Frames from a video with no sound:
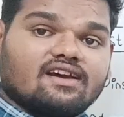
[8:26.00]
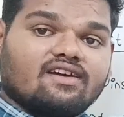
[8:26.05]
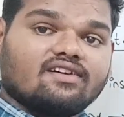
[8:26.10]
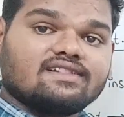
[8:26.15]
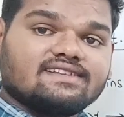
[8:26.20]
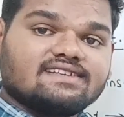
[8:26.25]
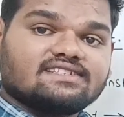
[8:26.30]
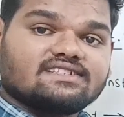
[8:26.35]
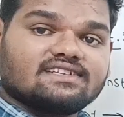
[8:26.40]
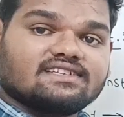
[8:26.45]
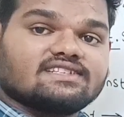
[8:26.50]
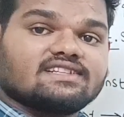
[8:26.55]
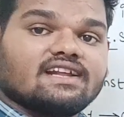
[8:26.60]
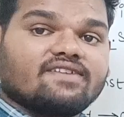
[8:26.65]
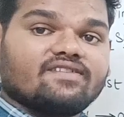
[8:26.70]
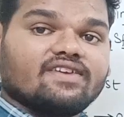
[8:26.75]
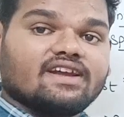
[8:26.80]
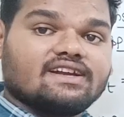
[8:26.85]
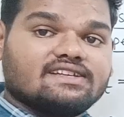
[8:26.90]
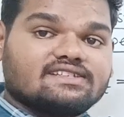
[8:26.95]
All these things
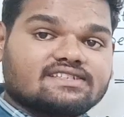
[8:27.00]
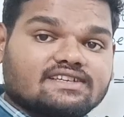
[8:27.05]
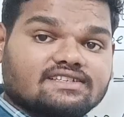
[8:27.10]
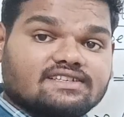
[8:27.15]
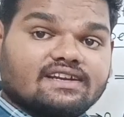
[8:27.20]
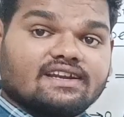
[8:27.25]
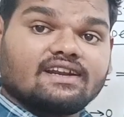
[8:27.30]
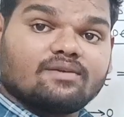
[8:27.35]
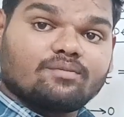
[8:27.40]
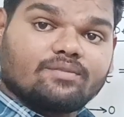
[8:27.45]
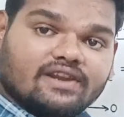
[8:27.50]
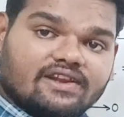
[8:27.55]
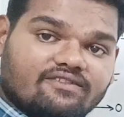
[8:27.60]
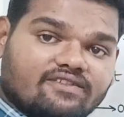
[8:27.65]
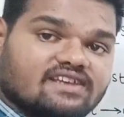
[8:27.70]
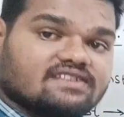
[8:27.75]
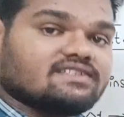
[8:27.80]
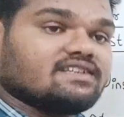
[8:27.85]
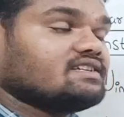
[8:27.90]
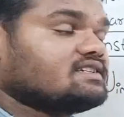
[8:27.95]
that we have discussed in a
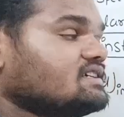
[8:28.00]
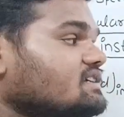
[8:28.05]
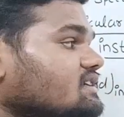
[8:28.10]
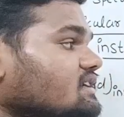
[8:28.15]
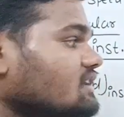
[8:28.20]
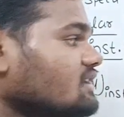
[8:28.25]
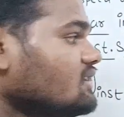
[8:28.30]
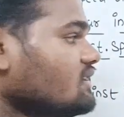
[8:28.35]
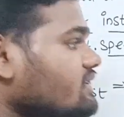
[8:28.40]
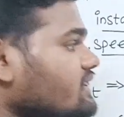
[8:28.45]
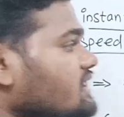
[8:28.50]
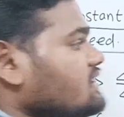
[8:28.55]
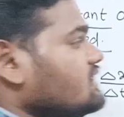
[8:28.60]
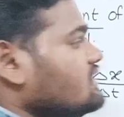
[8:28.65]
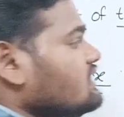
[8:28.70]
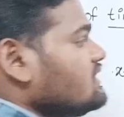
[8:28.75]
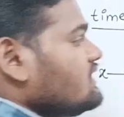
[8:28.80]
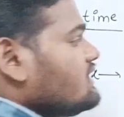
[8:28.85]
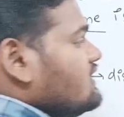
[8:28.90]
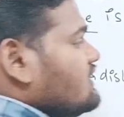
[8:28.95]
previous session.
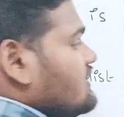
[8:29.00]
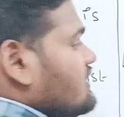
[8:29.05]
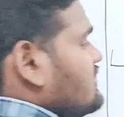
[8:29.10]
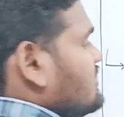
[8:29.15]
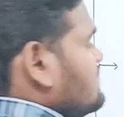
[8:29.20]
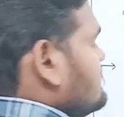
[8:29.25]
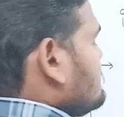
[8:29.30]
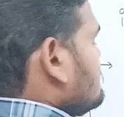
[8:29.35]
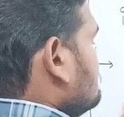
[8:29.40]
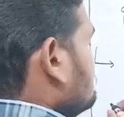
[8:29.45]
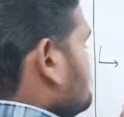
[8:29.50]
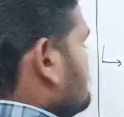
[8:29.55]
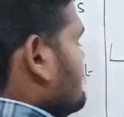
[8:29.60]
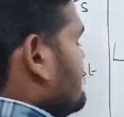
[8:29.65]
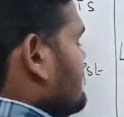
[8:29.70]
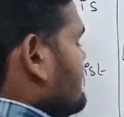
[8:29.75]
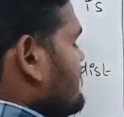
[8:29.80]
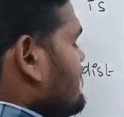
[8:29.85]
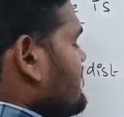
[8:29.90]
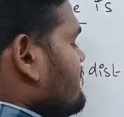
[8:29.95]
Okay. So
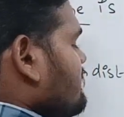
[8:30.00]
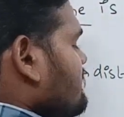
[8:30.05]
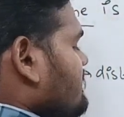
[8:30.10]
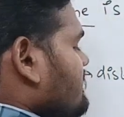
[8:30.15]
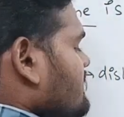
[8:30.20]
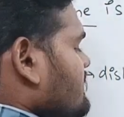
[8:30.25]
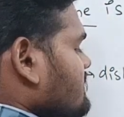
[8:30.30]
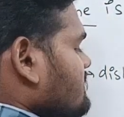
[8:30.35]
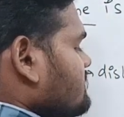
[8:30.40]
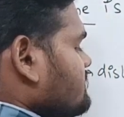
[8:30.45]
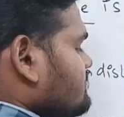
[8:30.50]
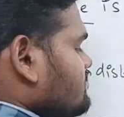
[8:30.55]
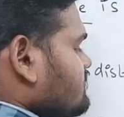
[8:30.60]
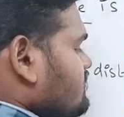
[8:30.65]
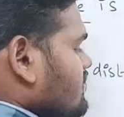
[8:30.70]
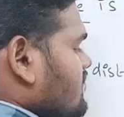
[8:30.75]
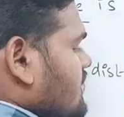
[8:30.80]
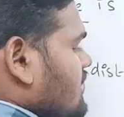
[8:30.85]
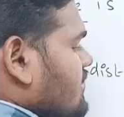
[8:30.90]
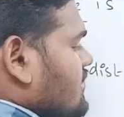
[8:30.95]
if
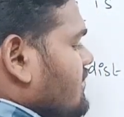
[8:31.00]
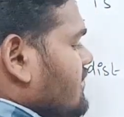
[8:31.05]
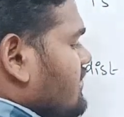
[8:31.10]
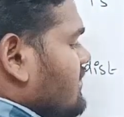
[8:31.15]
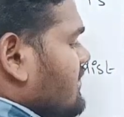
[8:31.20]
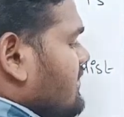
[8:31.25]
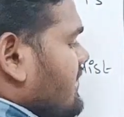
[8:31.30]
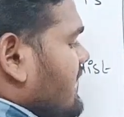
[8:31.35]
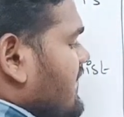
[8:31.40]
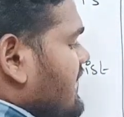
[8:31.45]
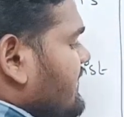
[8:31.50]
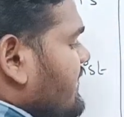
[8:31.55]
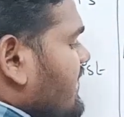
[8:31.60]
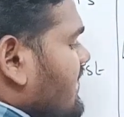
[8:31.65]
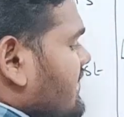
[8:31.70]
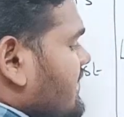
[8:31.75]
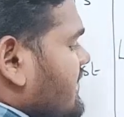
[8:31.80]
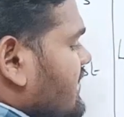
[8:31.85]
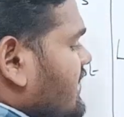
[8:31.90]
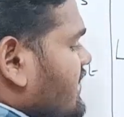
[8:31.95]

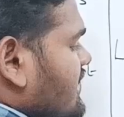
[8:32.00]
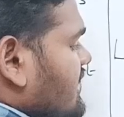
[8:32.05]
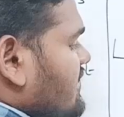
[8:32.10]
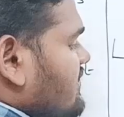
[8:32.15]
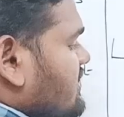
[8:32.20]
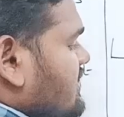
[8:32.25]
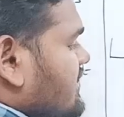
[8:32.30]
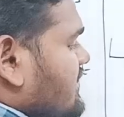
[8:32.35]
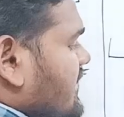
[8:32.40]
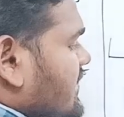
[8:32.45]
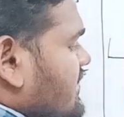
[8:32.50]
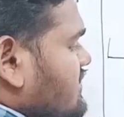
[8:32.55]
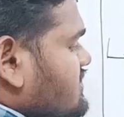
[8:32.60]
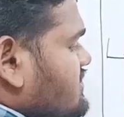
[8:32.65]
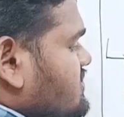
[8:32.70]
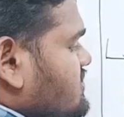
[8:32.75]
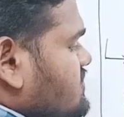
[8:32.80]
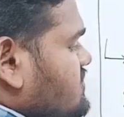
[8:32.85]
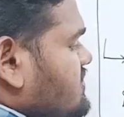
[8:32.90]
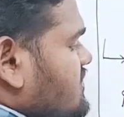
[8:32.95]
delta t
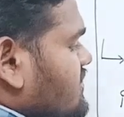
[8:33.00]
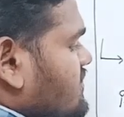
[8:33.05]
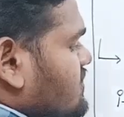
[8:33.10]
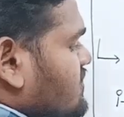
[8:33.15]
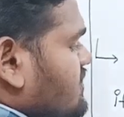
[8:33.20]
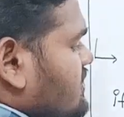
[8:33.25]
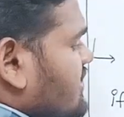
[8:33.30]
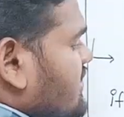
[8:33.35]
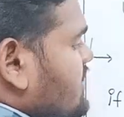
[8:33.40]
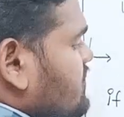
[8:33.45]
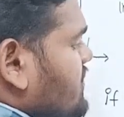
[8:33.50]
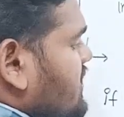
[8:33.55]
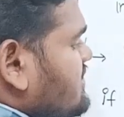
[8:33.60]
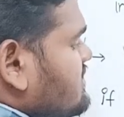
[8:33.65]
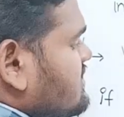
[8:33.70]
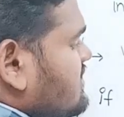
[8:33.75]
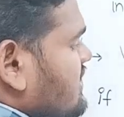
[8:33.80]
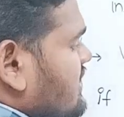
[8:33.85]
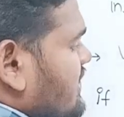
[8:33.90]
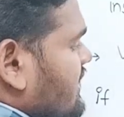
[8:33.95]
tends to 0, that
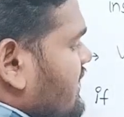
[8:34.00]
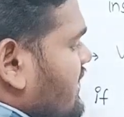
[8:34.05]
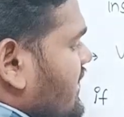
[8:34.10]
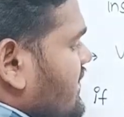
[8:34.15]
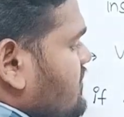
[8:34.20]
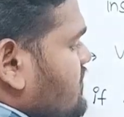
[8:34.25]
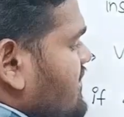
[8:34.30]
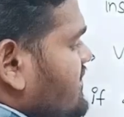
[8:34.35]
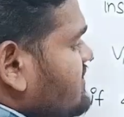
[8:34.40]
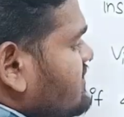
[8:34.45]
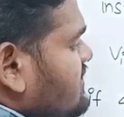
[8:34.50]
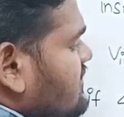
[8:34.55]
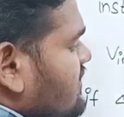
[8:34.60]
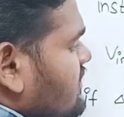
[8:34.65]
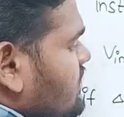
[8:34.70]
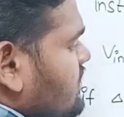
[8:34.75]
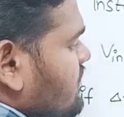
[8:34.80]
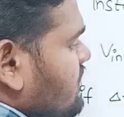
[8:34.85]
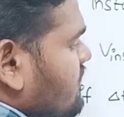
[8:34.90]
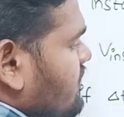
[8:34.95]
means time is
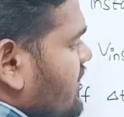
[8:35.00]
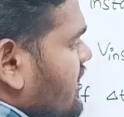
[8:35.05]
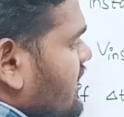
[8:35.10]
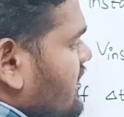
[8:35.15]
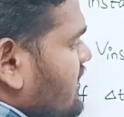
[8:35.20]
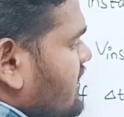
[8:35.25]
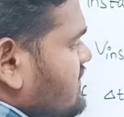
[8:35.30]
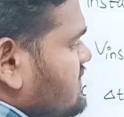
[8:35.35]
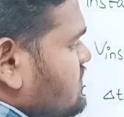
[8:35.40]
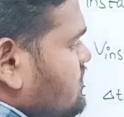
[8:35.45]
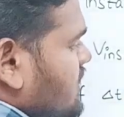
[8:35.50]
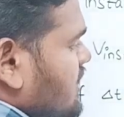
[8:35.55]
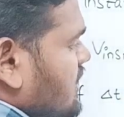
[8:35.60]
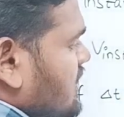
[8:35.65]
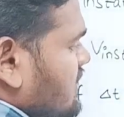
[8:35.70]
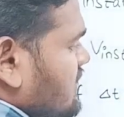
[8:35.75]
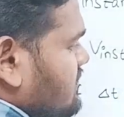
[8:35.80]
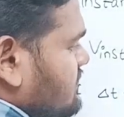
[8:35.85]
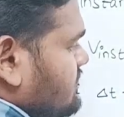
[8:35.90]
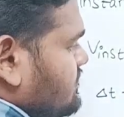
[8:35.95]
very
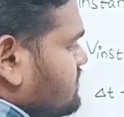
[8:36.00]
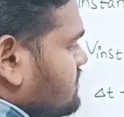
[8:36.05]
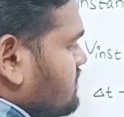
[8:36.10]
small.